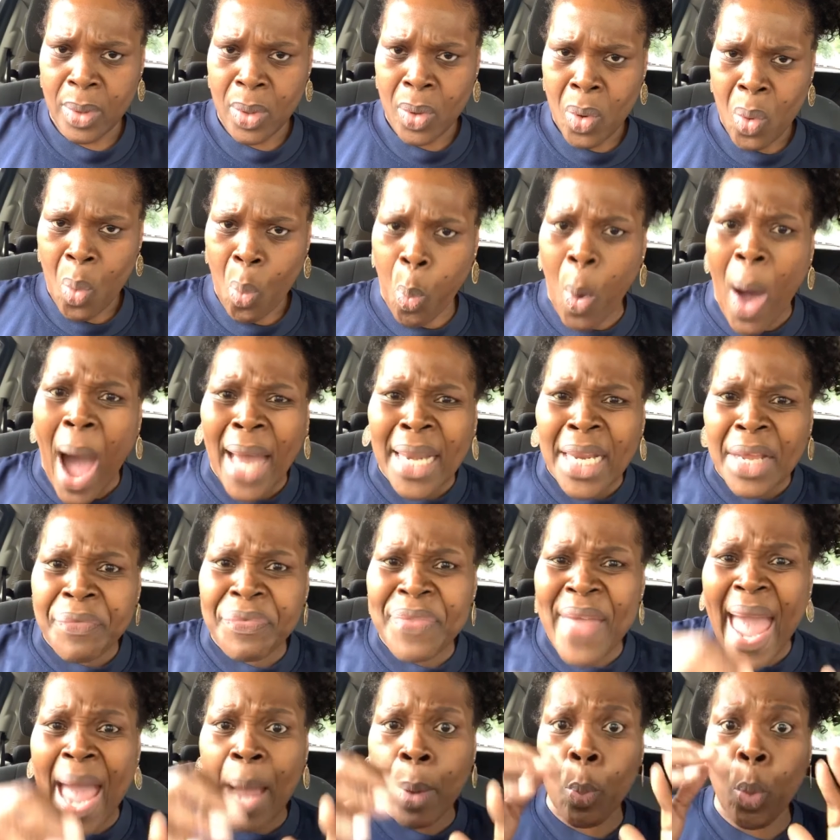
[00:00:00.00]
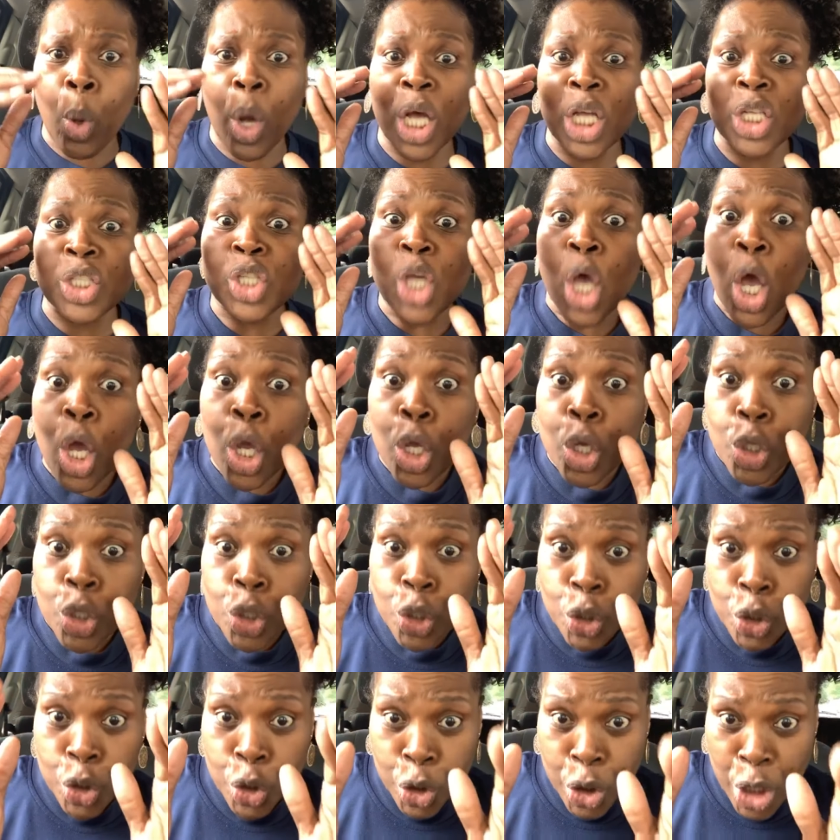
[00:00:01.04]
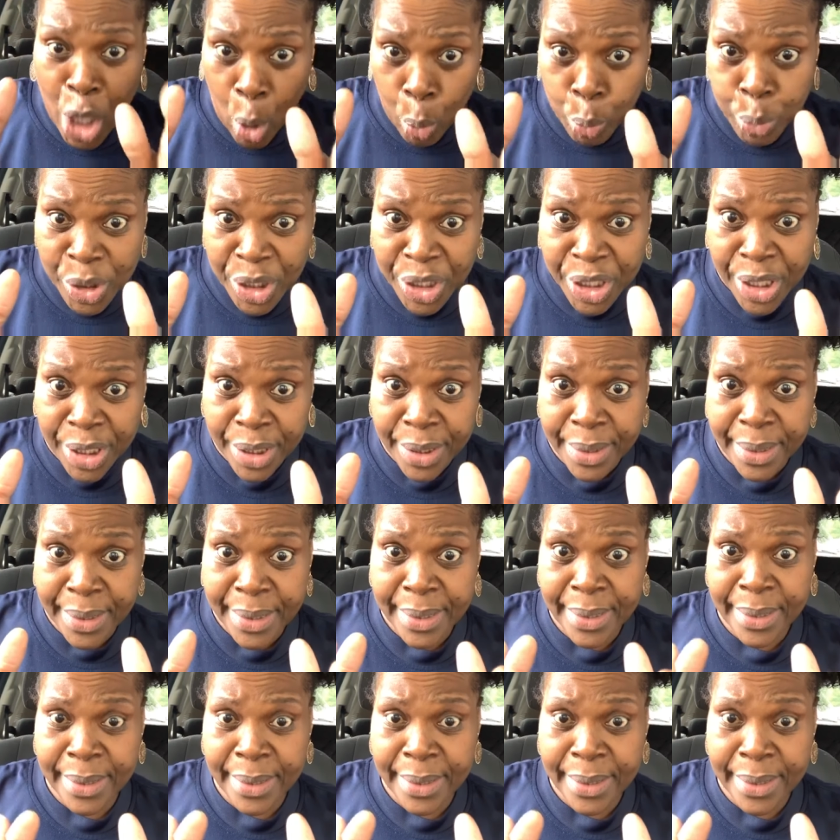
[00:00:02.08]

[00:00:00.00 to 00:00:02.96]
What if that was your son,